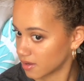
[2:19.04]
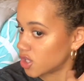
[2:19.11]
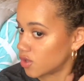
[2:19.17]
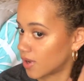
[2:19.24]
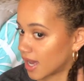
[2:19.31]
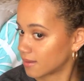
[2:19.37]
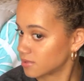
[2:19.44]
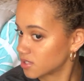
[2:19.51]
You
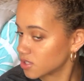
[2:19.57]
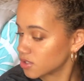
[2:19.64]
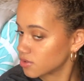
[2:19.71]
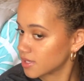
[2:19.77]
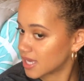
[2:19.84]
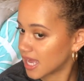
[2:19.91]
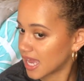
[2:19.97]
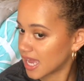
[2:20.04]

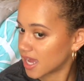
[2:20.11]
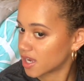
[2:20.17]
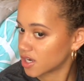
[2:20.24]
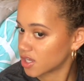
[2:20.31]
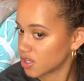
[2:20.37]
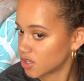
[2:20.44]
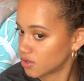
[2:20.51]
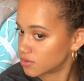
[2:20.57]
absolutely can
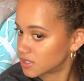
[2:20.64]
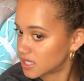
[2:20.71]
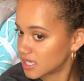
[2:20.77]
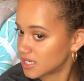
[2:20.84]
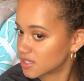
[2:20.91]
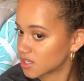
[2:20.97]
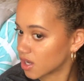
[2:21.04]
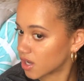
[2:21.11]
use
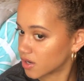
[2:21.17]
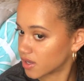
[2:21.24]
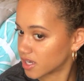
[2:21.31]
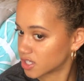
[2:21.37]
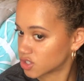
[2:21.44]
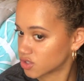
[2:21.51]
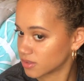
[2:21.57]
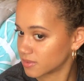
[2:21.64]
these on
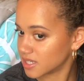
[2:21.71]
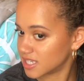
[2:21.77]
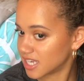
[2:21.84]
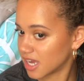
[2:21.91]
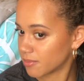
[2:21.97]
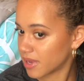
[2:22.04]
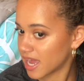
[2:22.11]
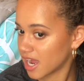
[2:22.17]
extremely
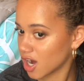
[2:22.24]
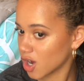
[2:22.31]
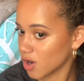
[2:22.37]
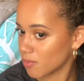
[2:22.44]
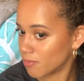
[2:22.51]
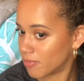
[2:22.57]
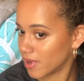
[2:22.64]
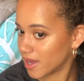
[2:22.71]
damp hair,
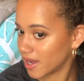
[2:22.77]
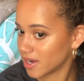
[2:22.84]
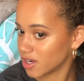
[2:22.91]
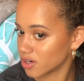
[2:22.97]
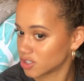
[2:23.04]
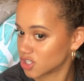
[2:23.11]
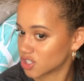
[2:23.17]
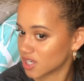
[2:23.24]
but you're
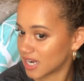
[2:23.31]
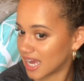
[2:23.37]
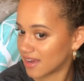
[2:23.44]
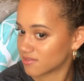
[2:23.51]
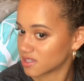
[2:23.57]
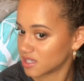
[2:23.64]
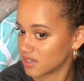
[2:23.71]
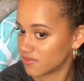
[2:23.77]
just gonna have
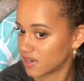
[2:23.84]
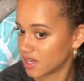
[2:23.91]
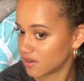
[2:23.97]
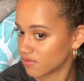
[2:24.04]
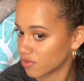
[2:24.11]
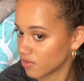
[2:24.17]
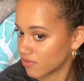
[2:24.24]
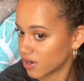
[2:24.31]
to leave it in
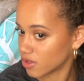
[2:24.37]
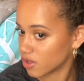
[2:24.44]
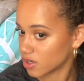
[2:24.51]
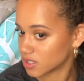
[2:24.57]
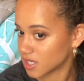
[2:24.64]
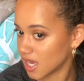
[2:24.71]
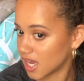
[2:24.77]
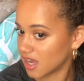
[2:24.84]
for a very long
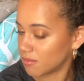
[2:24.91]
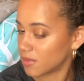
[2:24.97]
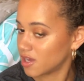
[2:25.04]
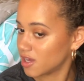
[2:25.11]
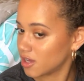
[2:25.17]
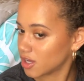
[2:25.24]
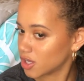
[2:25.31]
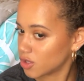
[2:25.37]
time.
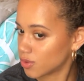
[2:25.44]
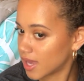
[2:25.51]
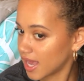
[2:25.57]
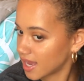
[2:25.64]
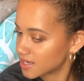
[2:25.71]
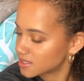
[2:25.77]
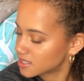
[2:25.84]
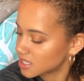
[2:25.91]
You
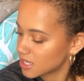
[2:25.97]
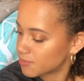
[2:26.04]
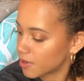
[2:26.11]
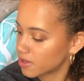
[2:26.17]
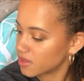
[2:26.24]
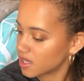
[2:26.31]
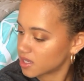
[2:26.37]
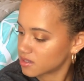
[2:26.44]
can sleep
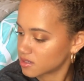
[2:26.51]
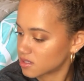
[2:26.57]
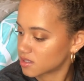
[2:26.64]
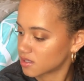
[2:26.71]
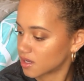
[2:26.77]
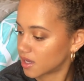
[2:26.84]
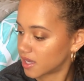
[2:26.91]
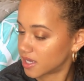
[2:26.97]
on these.
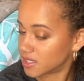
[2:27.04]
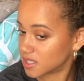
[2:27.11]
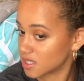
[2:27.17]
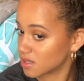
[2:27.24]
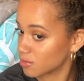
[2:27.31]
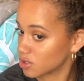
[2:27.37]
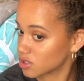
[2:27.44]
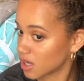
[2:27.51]
Is it the
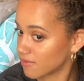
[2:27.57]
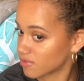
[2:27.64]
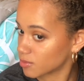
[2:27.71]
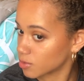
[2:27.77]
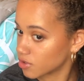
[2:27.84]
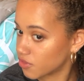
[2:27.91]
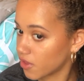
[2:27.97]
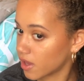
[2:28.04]
most
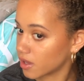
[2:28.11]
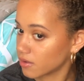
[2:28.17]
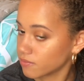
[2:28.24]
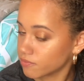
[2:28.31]
comfortable thing?